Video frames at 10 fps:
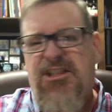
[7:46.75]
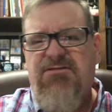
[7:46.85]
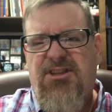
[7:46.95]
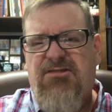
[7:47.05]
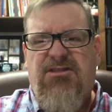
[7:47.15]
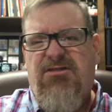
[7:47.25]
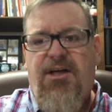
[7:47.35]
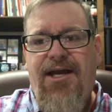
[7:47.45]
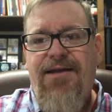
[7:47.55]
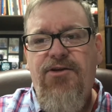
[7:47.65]

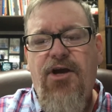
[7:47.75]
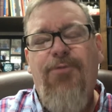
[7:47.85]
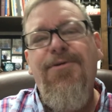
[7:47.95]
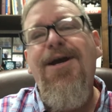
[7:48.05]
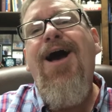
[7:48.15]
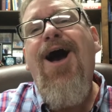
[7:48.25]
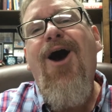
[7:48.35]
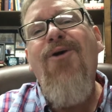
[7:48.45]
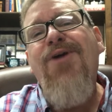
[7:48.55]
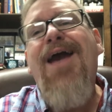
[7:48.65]
And you go,
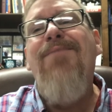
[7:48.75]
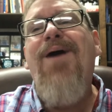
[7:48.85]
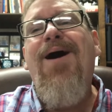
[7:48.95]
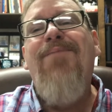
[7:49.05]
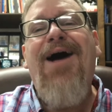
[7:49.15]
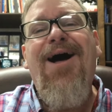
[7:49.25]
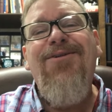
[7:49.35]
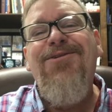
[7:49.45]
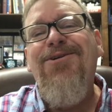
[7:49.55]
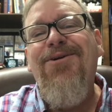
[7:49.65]
okay, Mom,
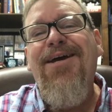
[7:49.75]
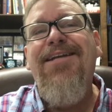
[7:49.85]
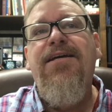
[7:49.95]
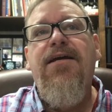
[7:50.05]
I'll do it.